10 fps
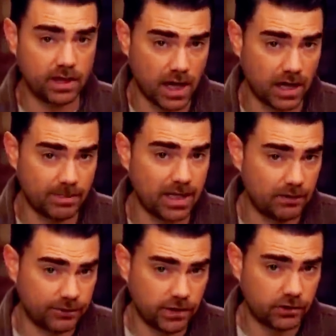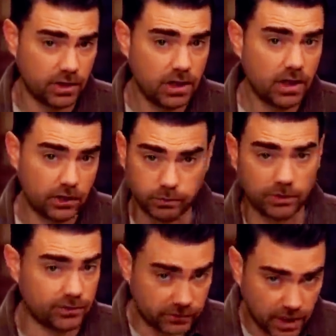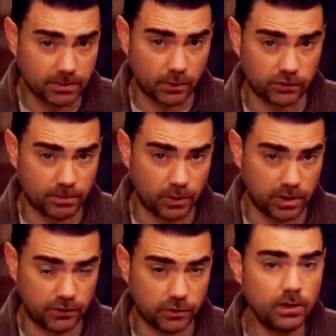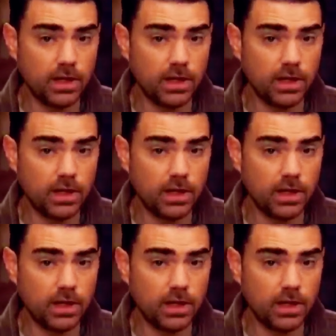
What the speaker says: the economy and inflation, as well as their second most important issue,